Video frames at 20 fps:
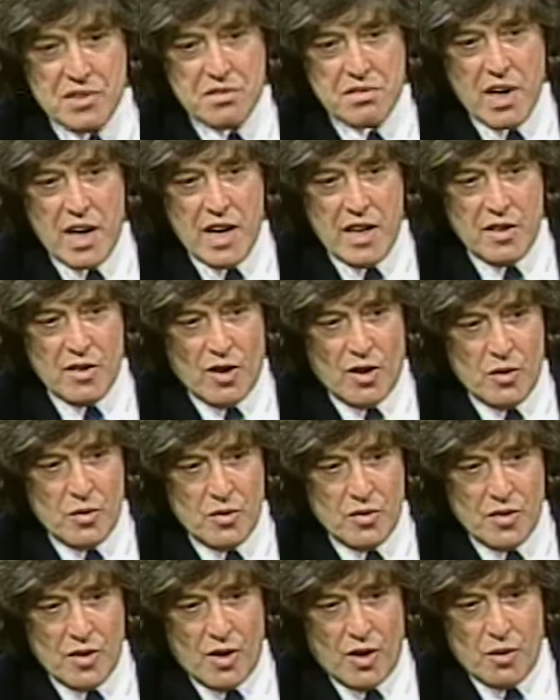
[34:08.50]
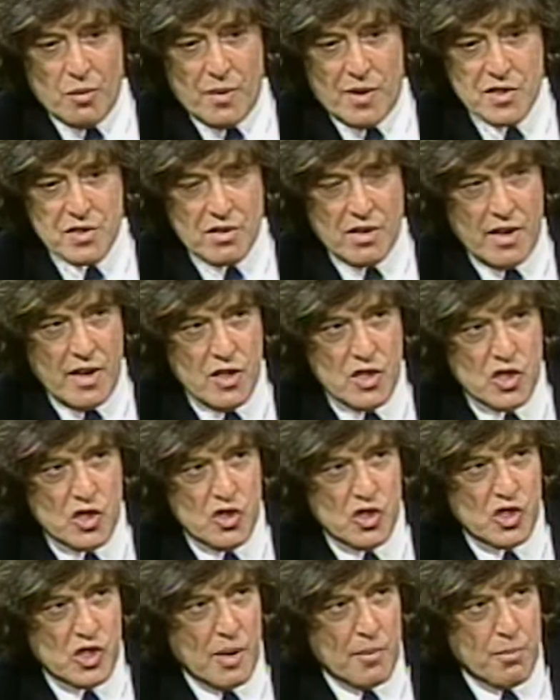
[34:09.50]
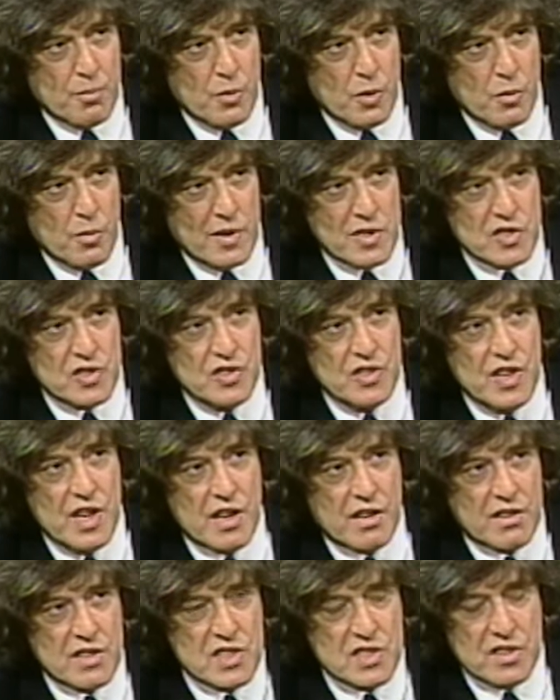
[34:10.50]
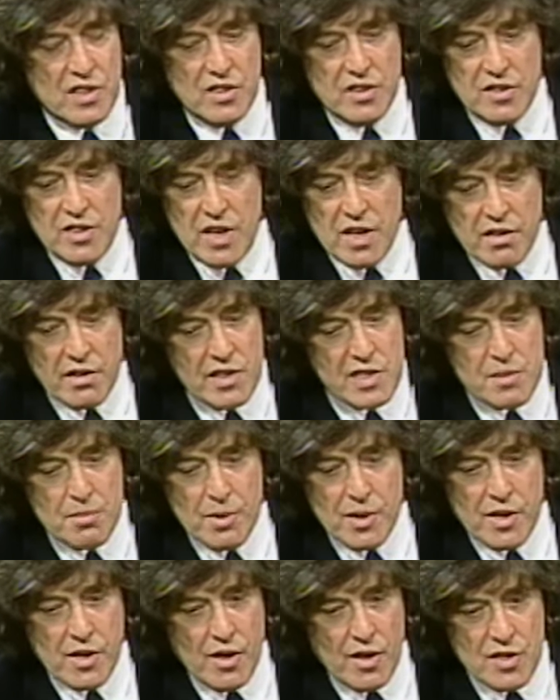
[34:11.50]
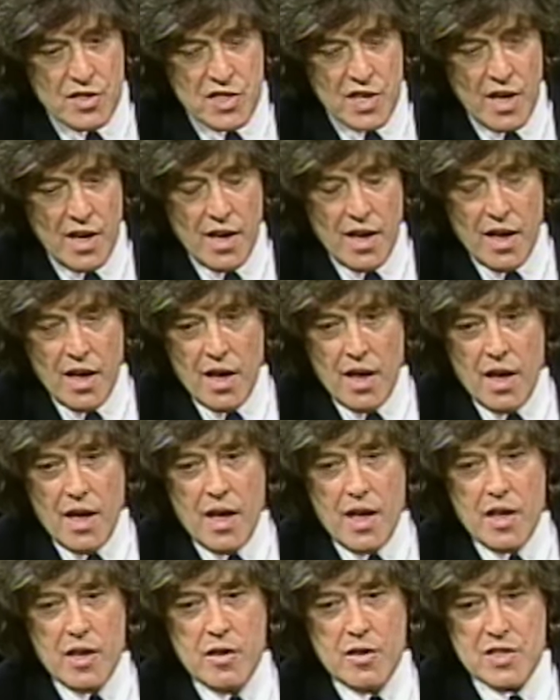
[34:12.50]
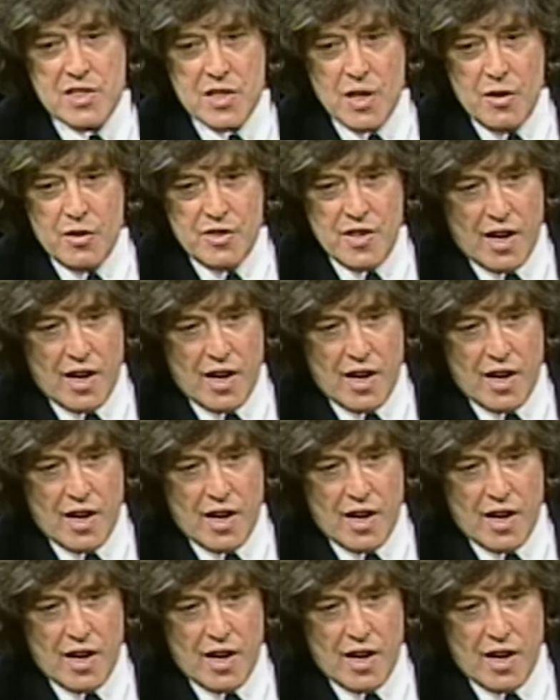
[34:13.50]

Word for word: strain on, on one's relationship with one's nearest and dearest because you're so